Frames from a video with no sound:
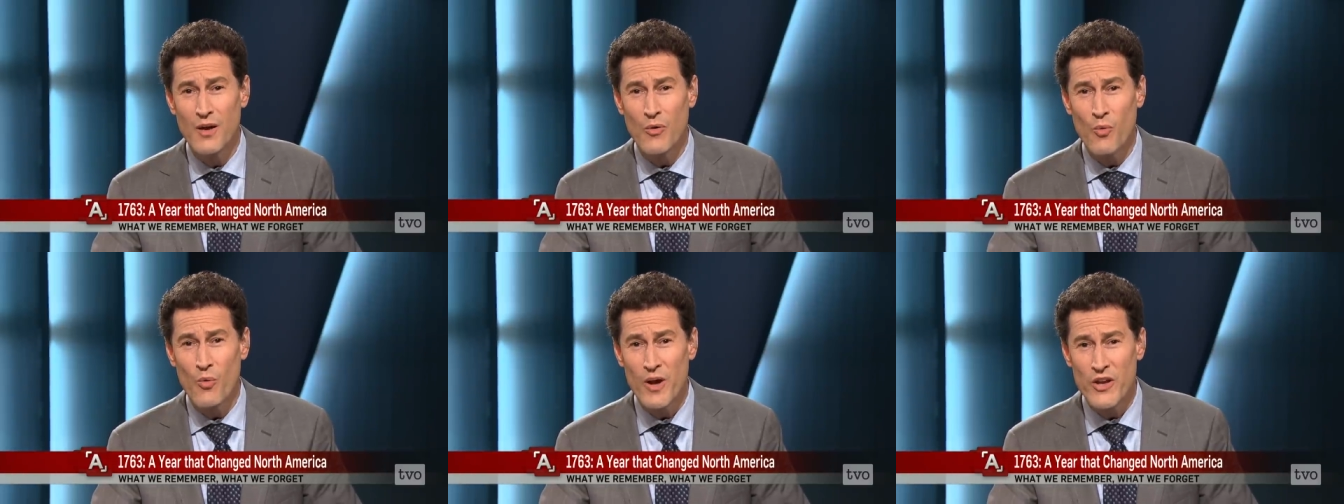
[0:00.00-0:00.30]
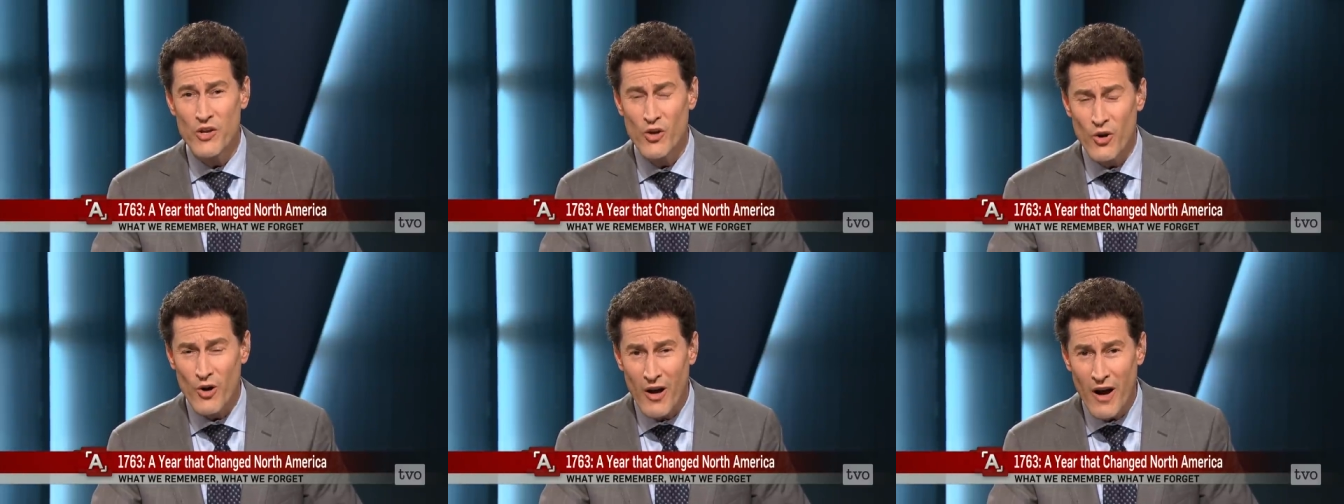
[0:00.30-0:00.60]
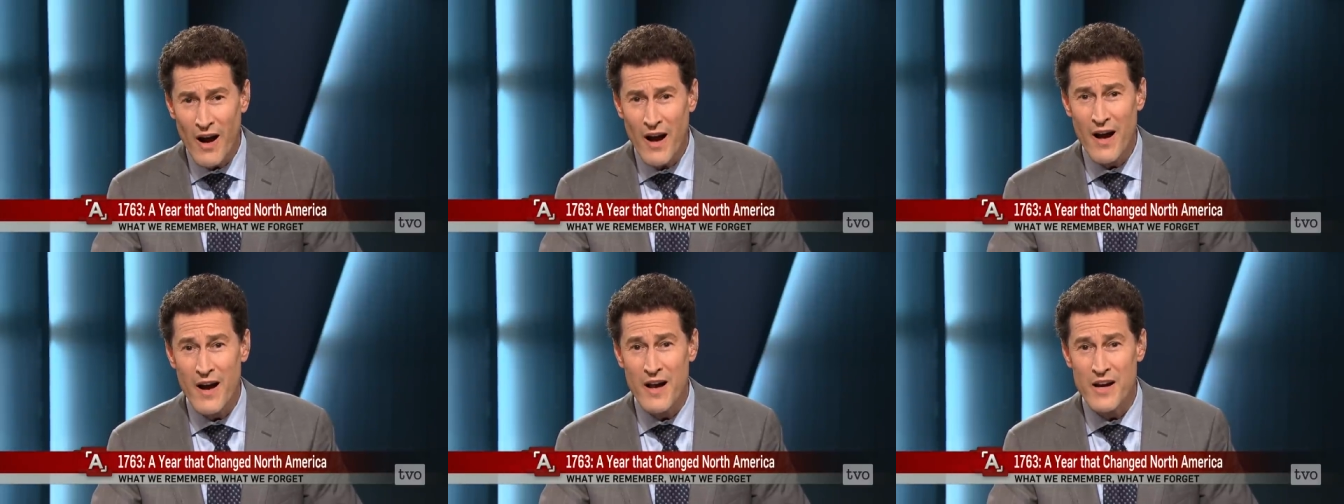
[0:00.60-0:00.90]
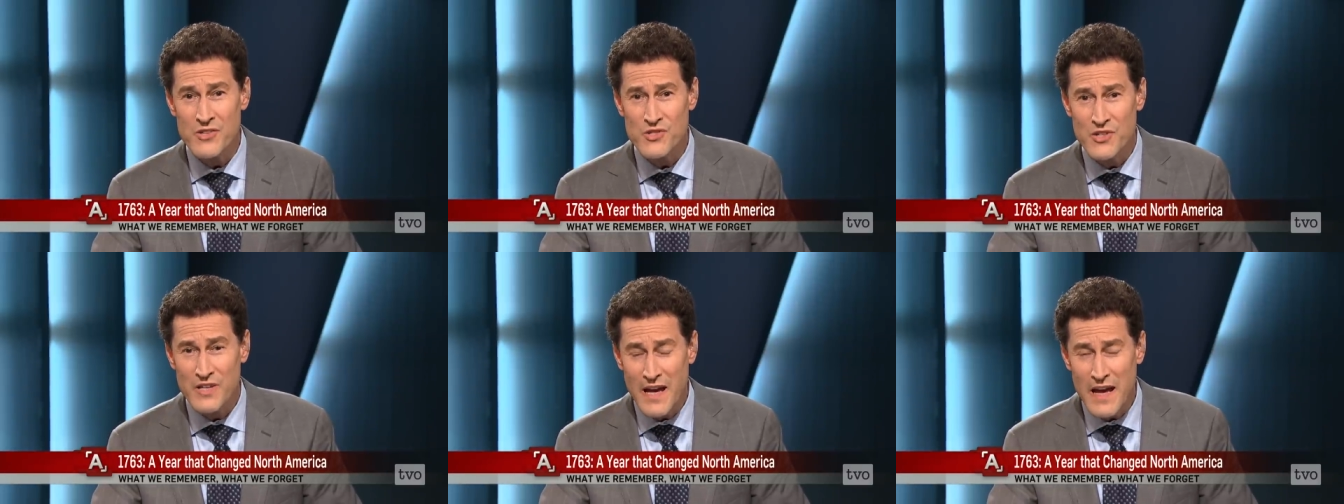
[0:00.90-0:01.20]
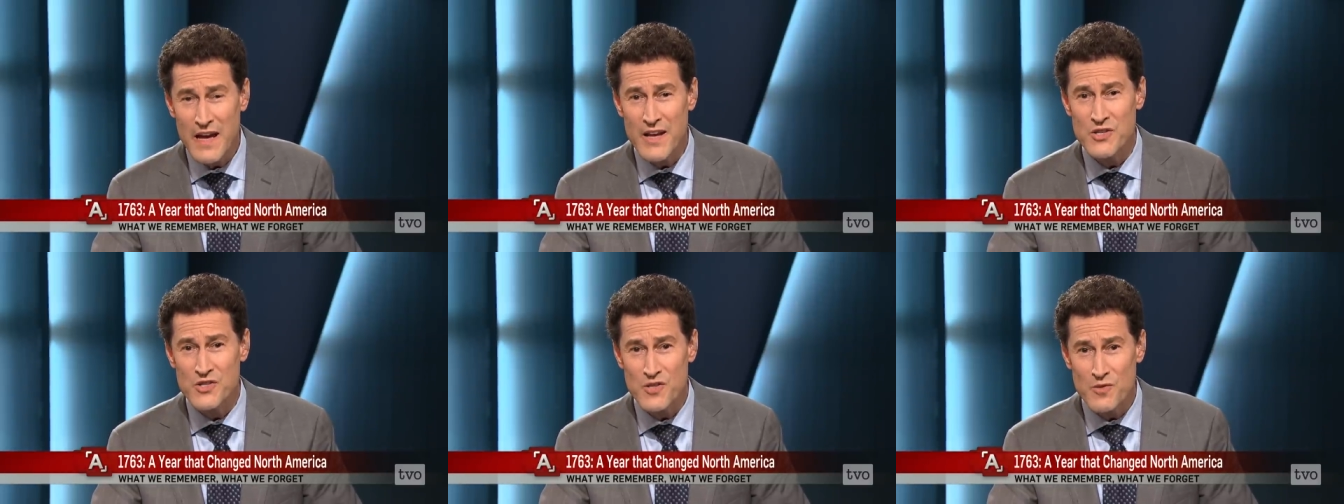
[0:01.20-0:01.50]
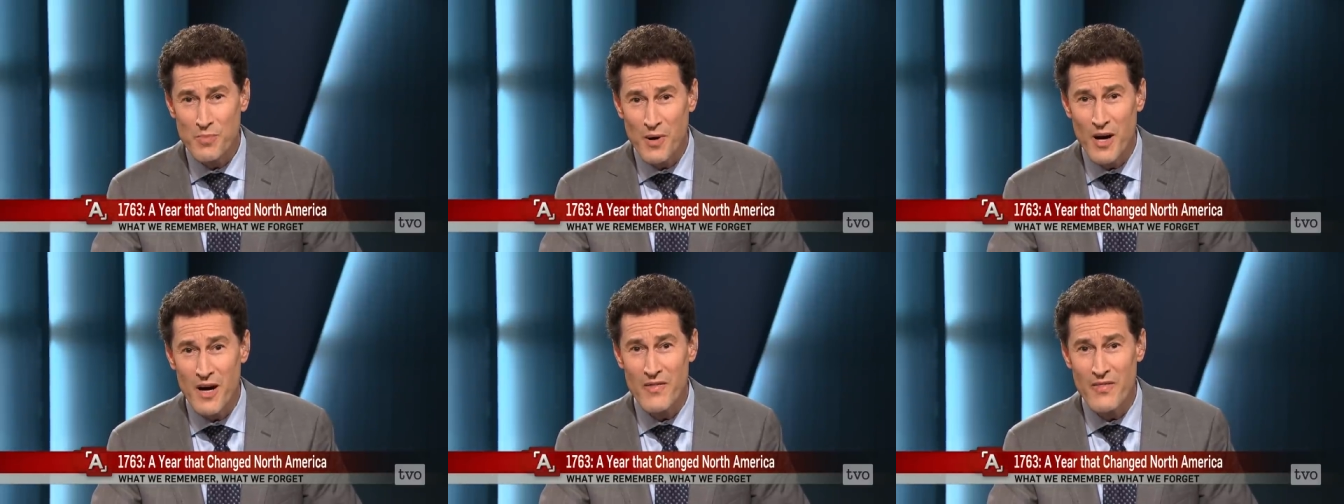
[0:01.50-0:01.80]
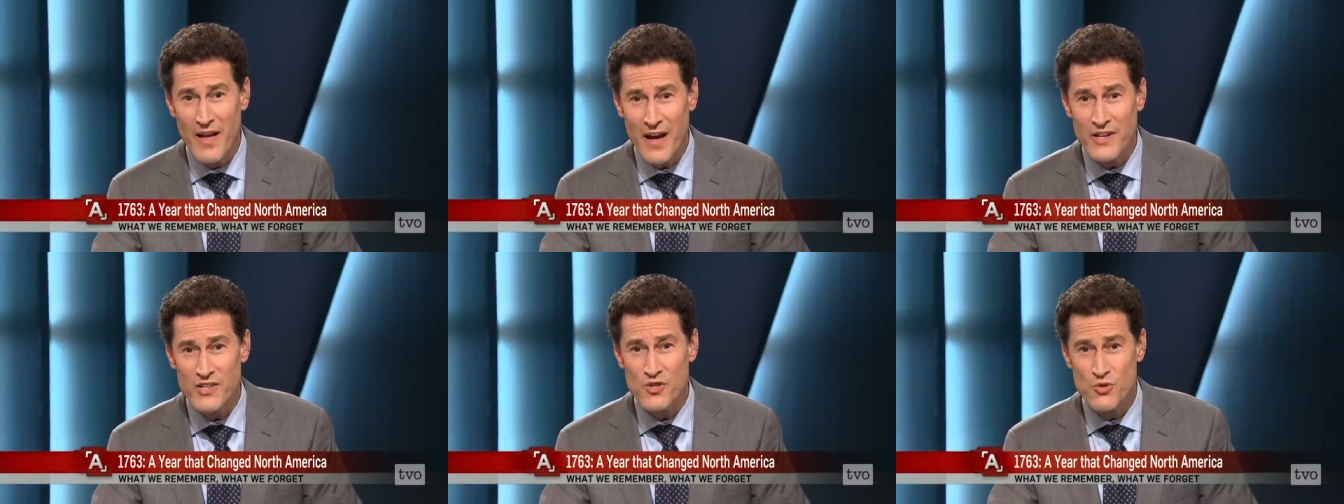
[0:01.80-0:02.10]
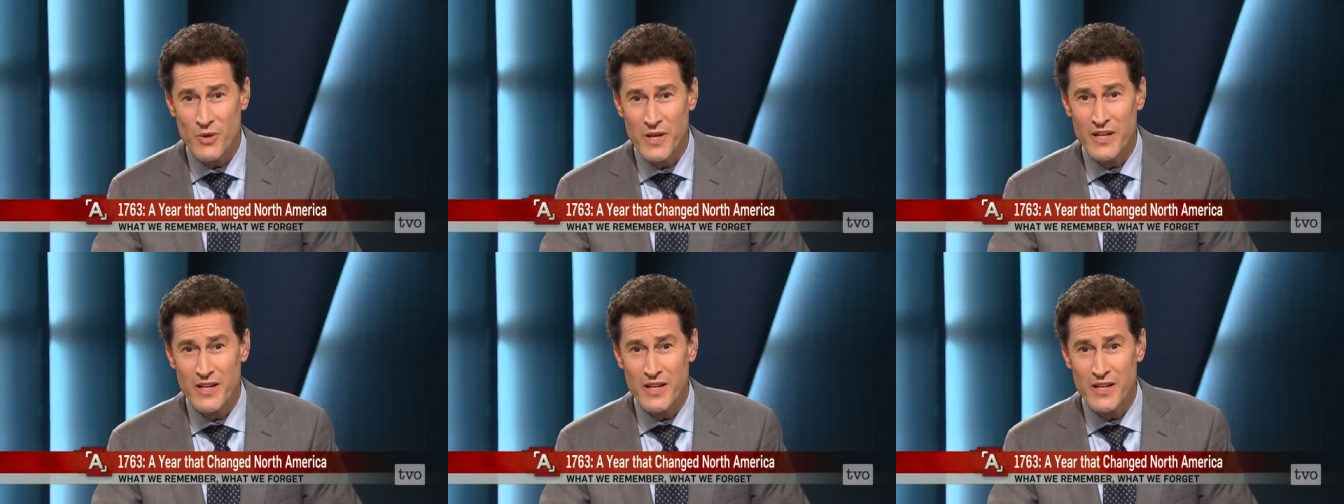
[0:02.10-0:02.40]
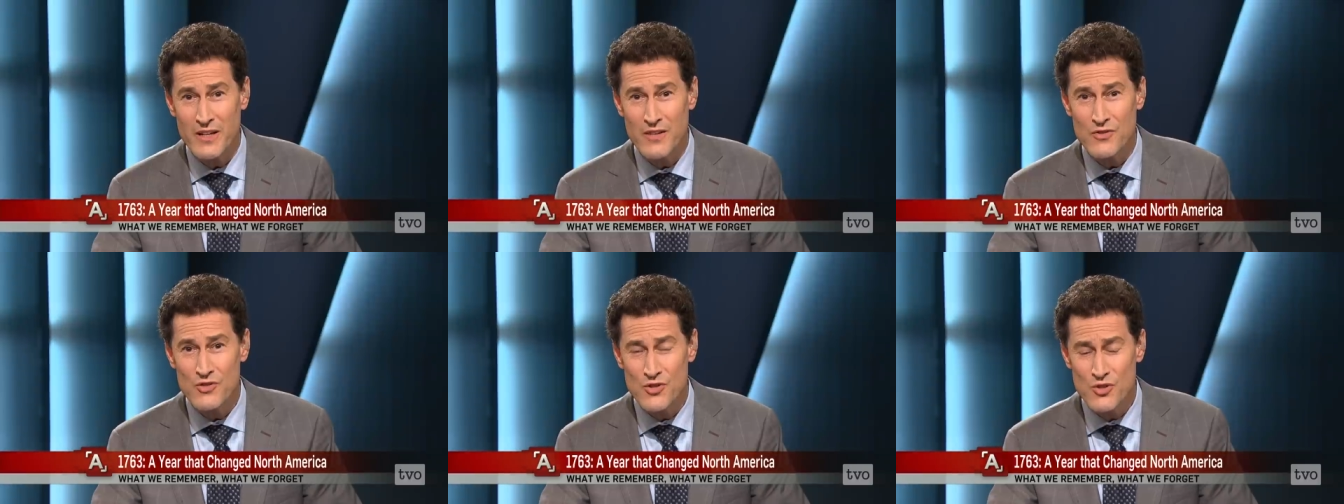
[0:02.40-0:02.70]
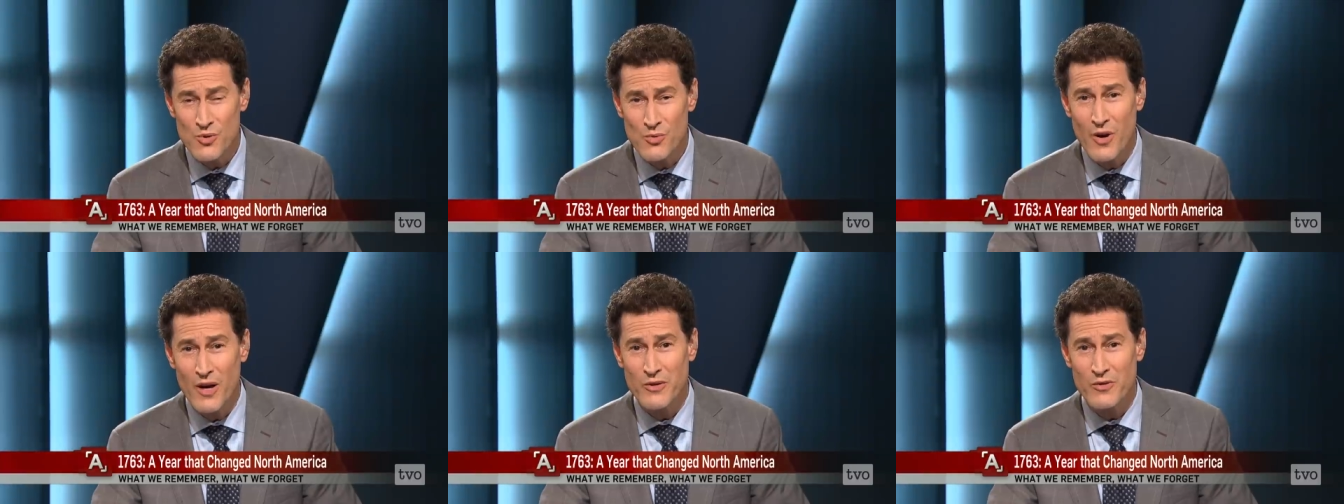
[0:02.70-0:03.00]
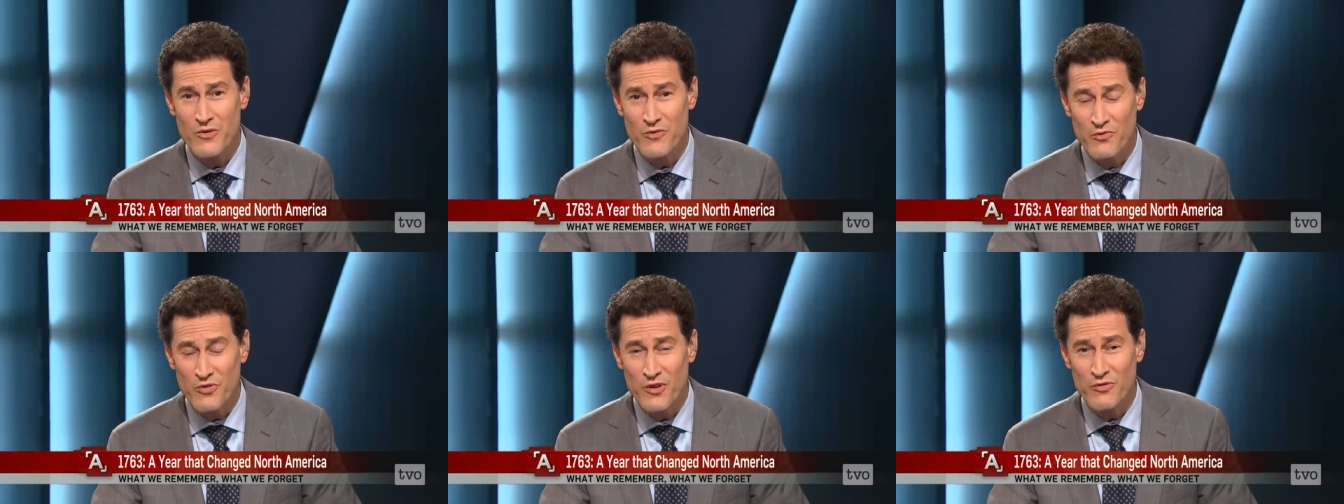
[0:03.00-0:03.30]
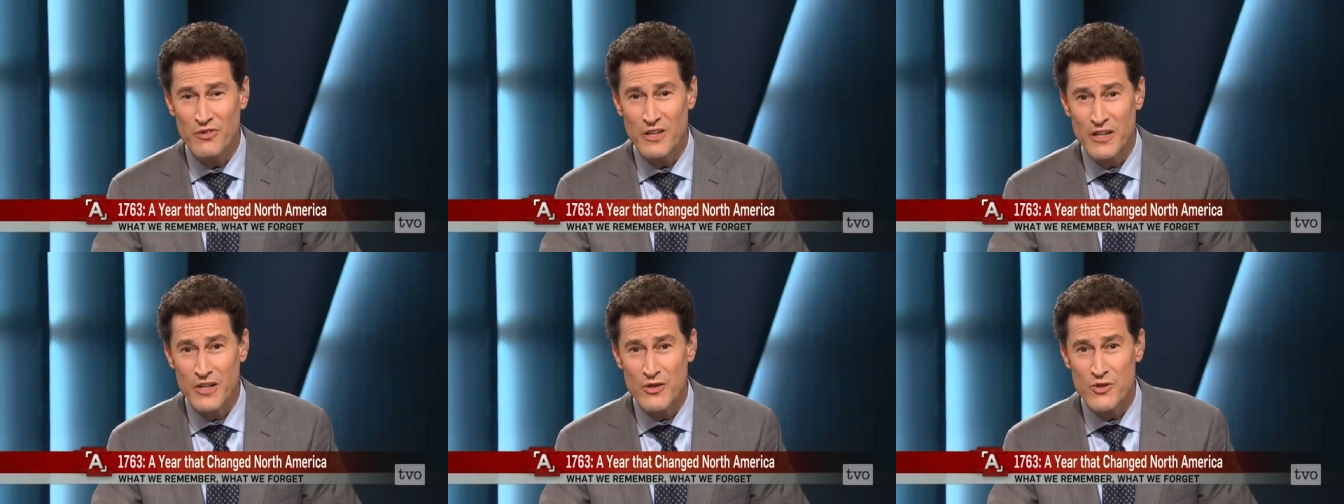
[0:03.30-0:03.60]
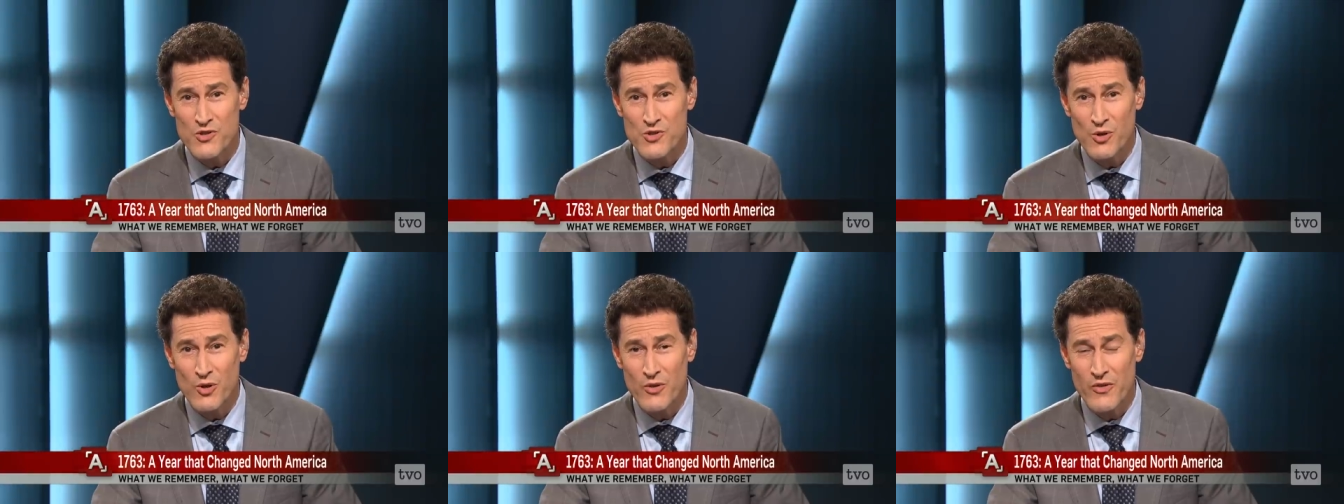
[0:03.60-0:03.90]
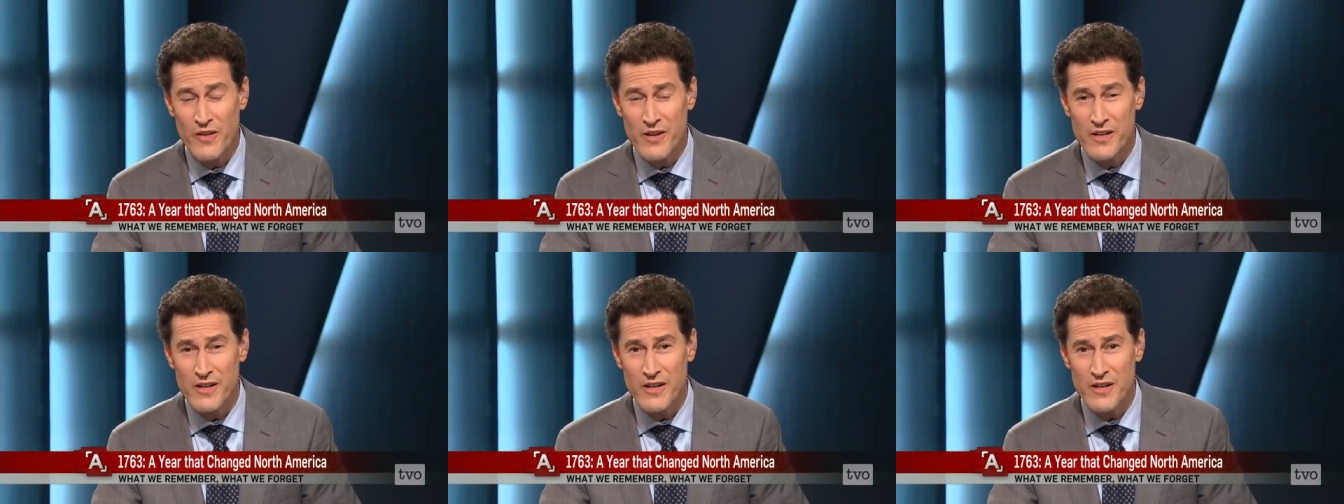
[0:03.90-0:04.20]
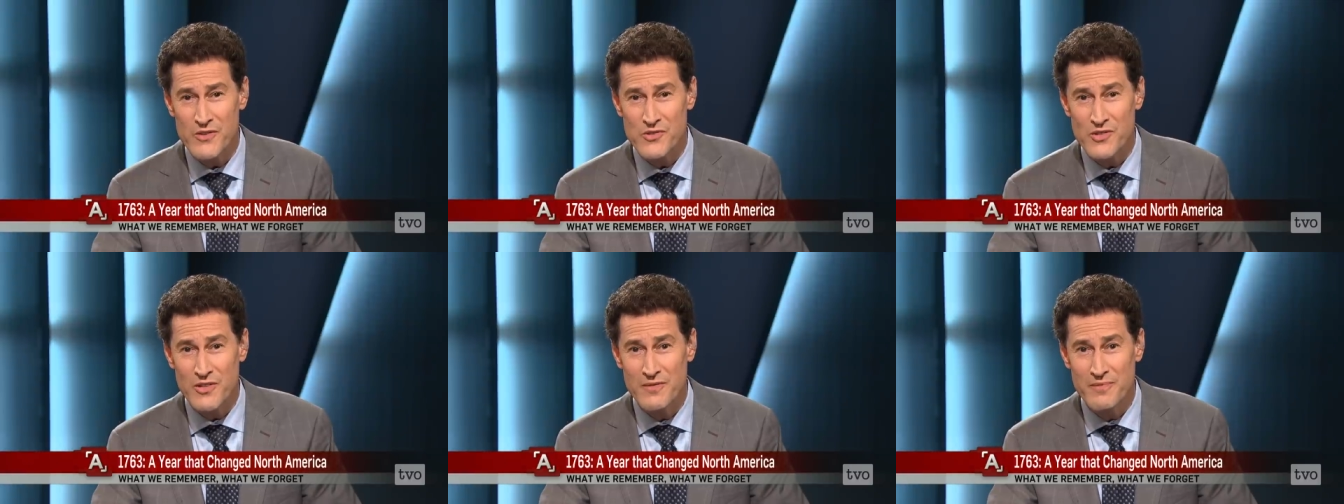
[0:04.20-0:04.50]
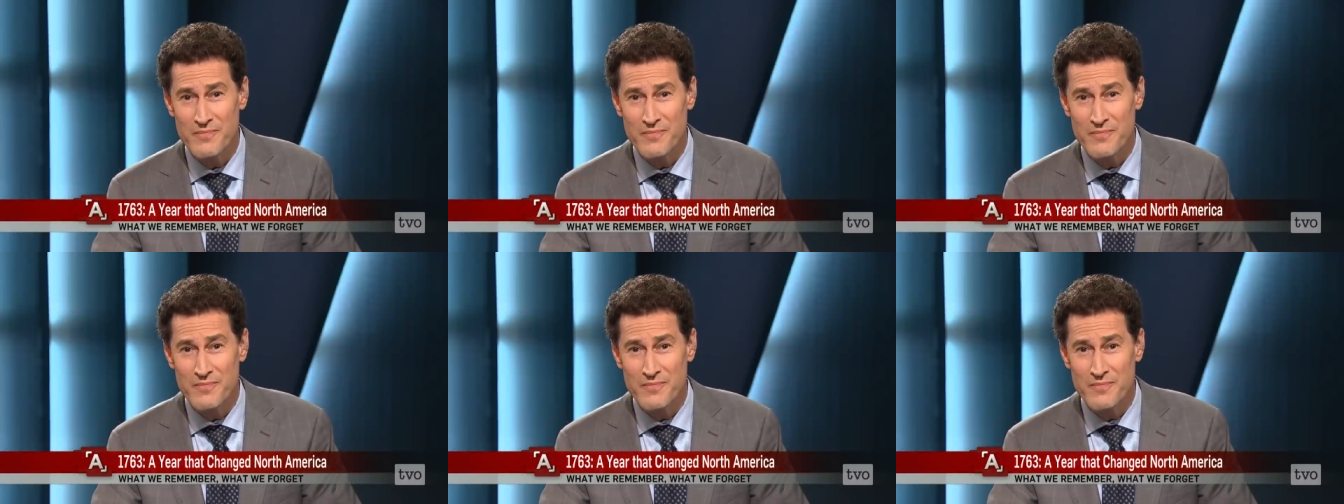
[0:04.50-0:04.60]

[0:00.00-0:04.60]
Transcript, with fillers: when your eyes gazed upon that treaty, two hundred fifty years old that it is.